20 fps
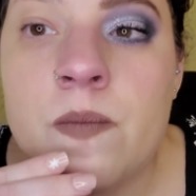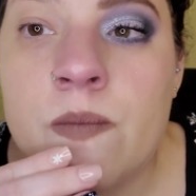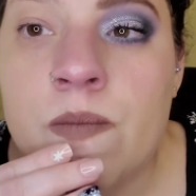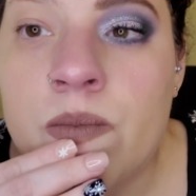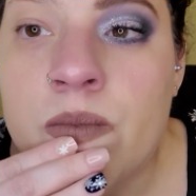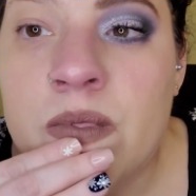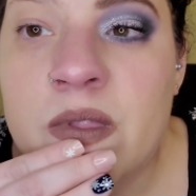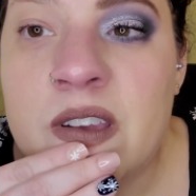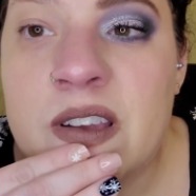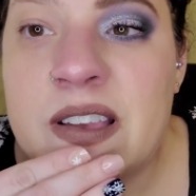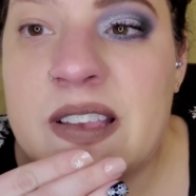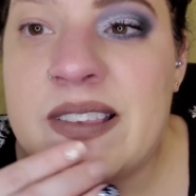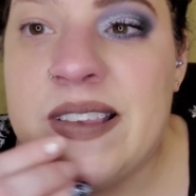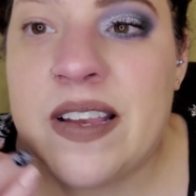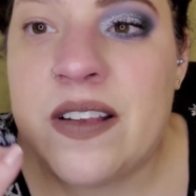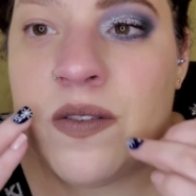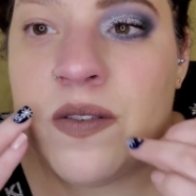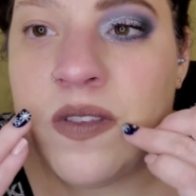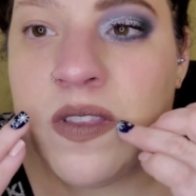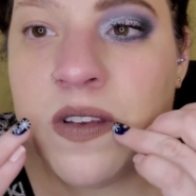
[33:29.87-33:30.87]
Because that's the
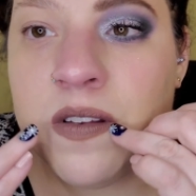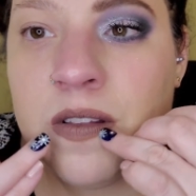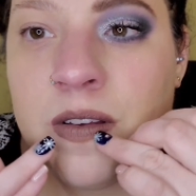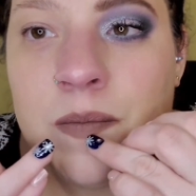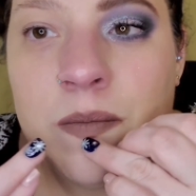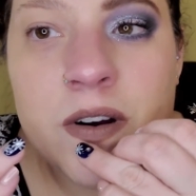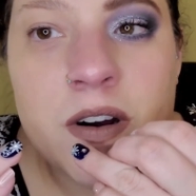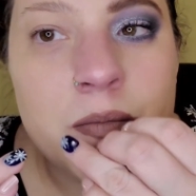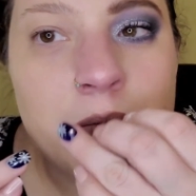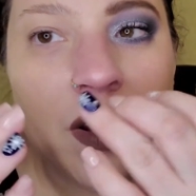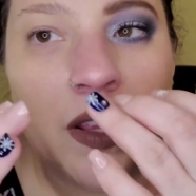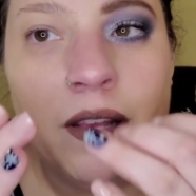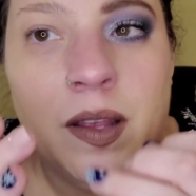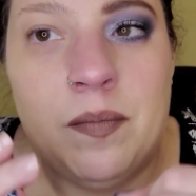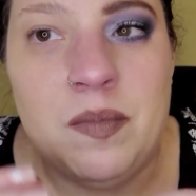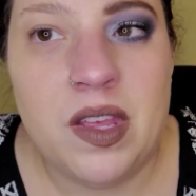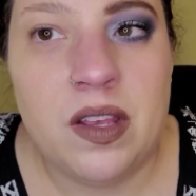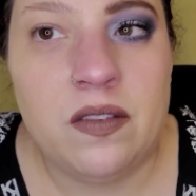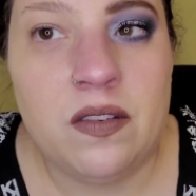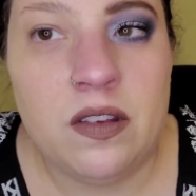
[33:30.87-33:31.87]
only part of my lip that
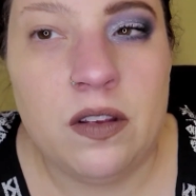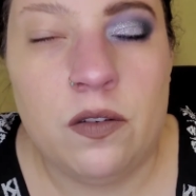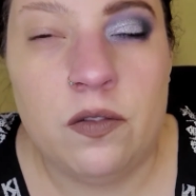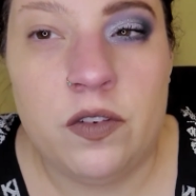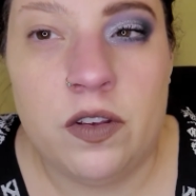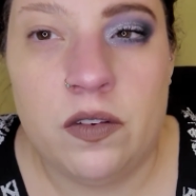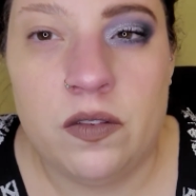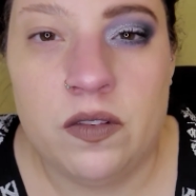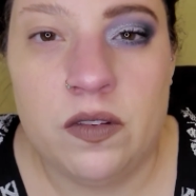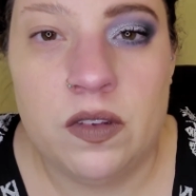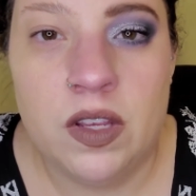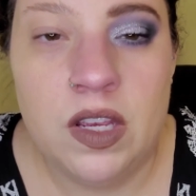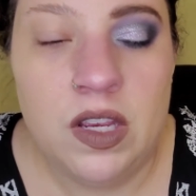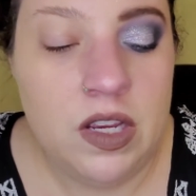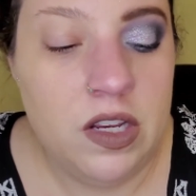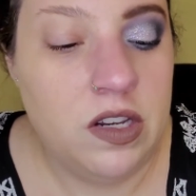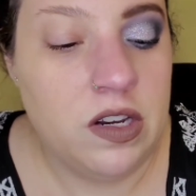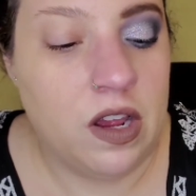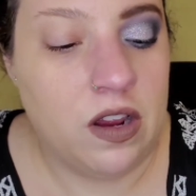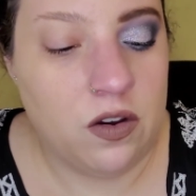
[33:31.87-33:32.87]
still feels
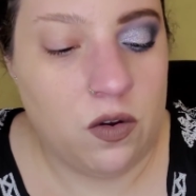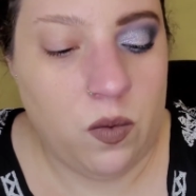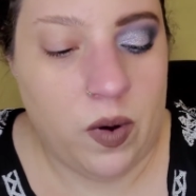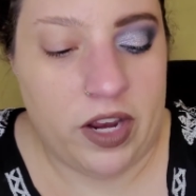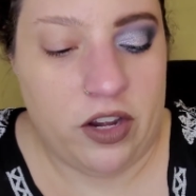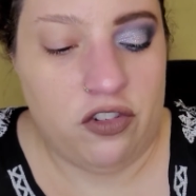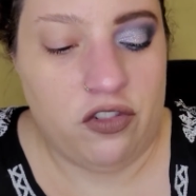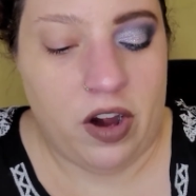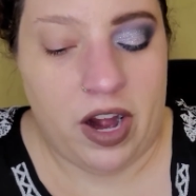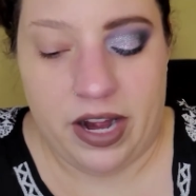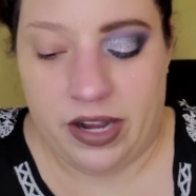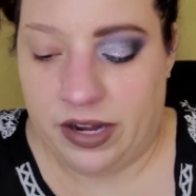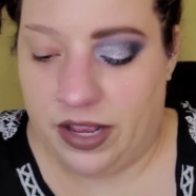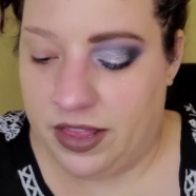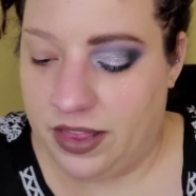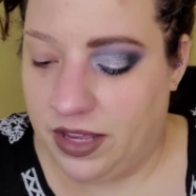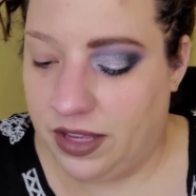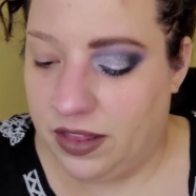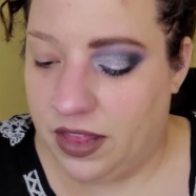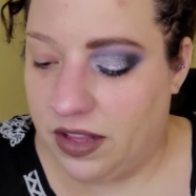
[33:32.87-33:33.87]
not quite dry, and I think
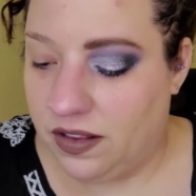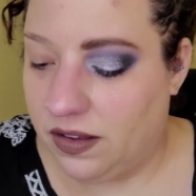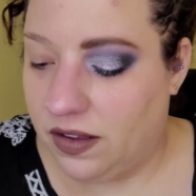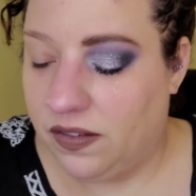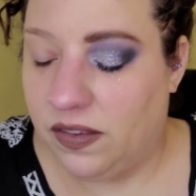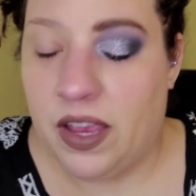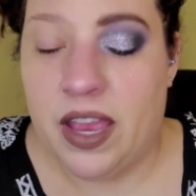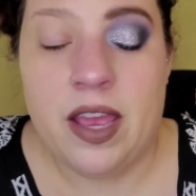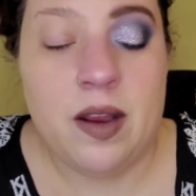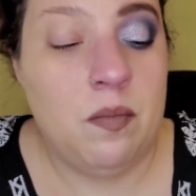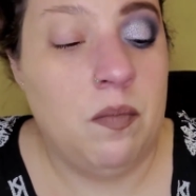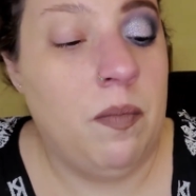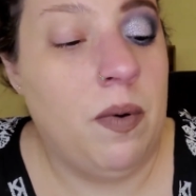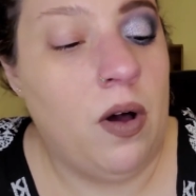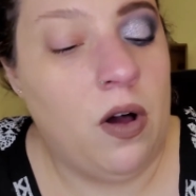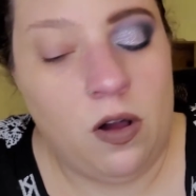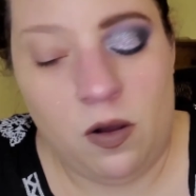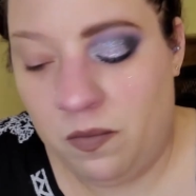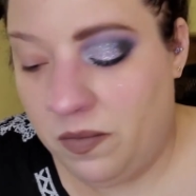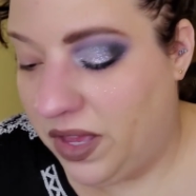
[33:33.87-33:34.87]
that's because I had balm
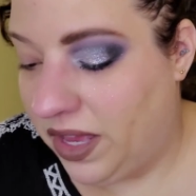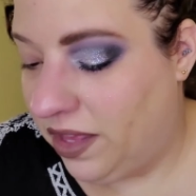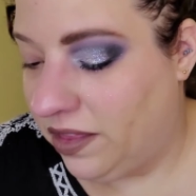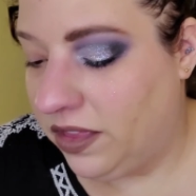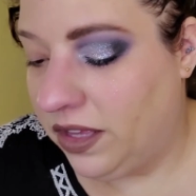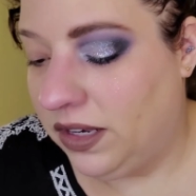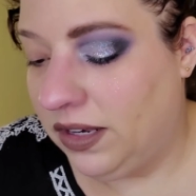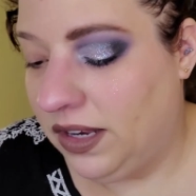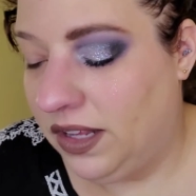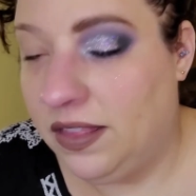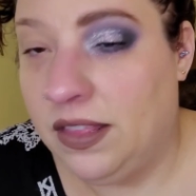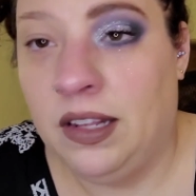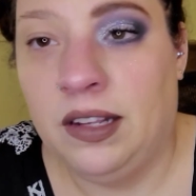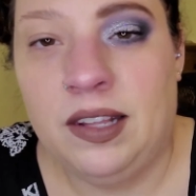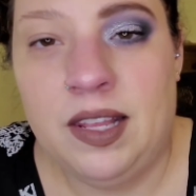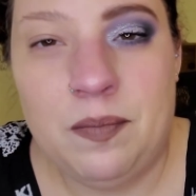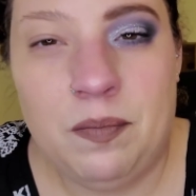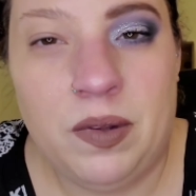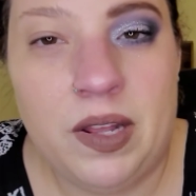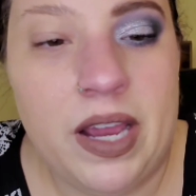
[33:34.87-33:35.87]
and then did the lip
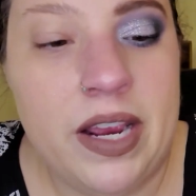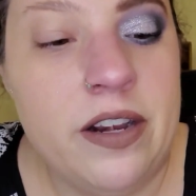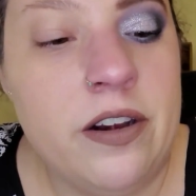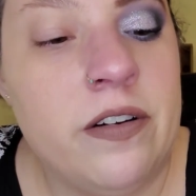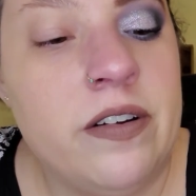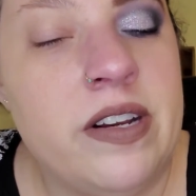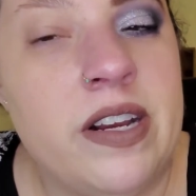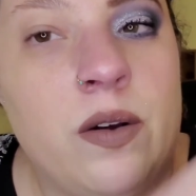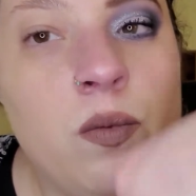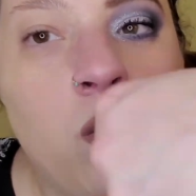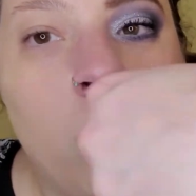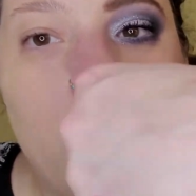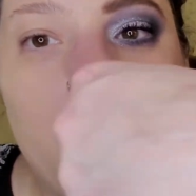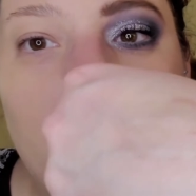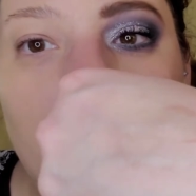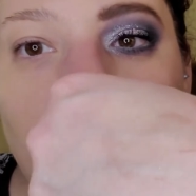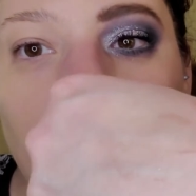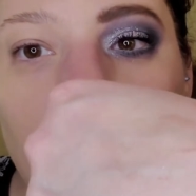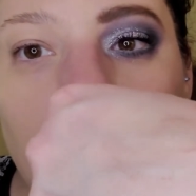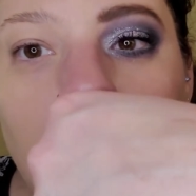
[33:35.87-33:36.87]
liner and didn't wipe it all
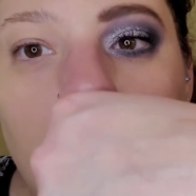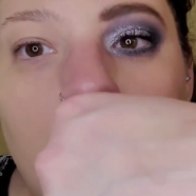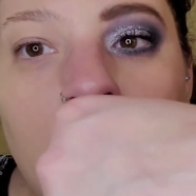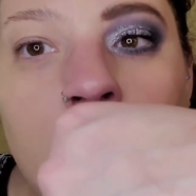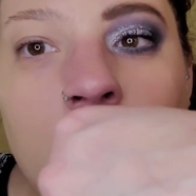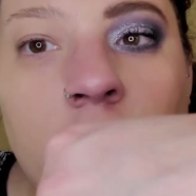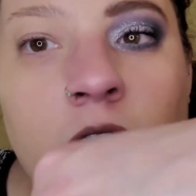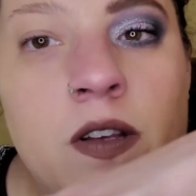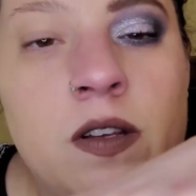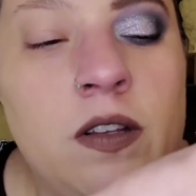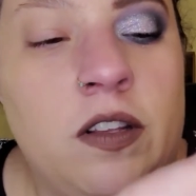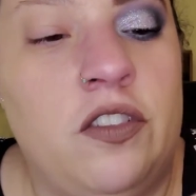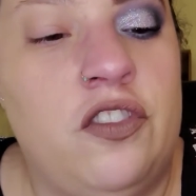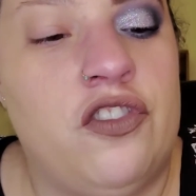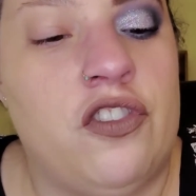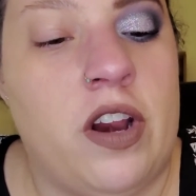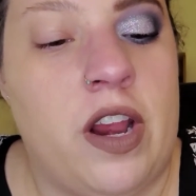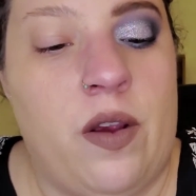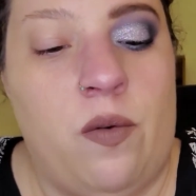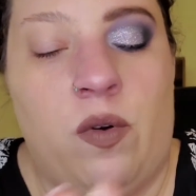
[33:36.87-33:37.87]
off. Let's try it
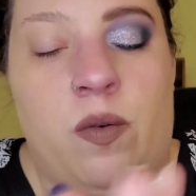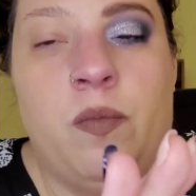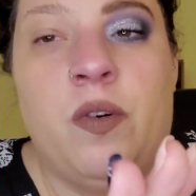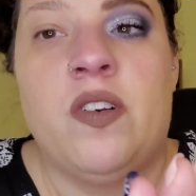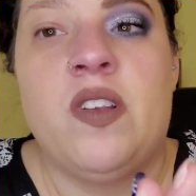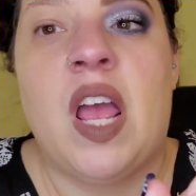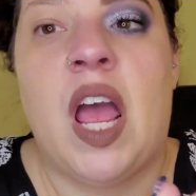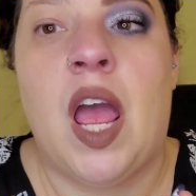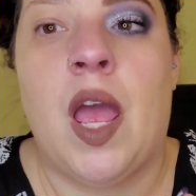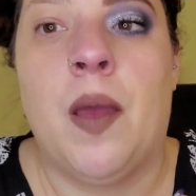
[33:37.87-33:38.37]
one more time.